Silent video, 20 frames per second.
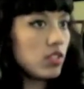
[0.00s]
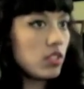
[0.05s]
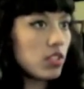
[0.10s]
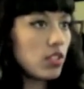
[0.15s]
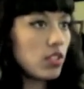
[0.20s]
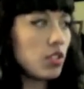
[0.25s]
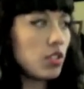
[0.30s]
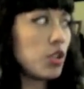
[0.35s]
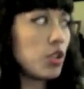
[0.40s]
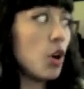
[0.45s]

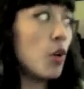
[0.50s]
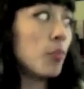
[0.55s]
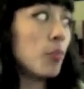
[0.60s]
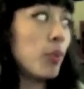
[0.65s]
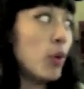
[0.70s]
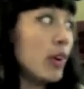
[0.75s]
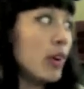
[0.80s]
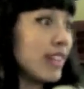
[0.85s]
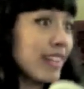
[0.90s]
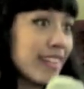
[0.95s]
So
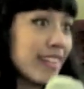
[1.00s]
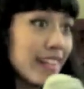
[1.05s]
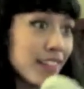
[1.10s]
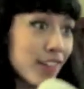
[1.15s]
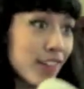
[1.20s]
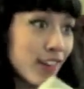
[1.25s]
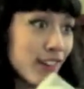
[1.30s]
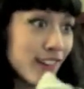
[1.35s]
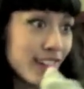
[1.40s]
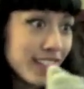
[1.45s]
pointed at
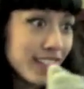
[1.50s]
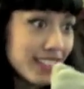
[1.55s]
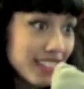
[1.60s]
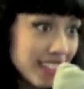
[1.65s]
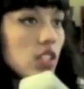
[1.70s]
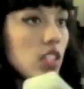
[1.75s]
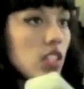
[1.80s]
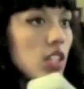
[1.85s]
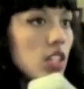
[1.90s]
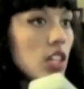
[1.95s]
Carl.
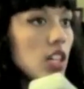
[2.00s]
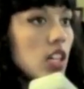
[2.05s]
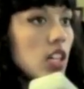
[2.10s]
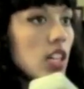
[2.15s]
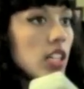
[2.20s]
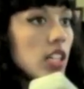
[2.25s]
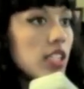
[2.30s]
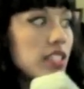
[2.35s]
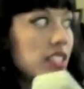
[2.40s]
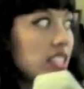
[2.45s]

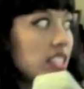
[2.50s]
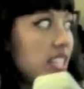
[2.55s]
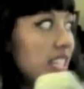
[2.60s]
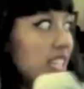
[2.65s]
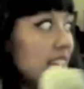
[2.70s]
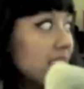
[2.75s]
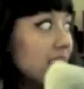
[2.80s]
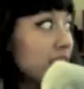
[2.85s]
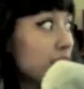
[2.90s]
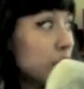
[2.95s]
See, he
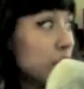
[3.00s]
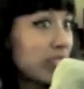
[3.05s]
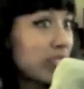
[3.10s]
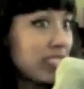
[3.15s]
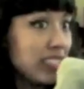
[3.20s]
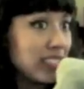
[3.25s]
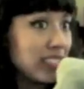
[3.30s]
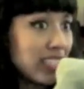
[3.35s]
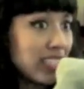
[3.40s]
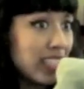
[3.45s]
had the
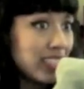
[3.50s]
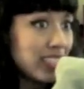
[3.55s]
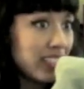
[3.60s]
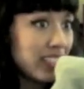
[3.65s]
Lucille gun.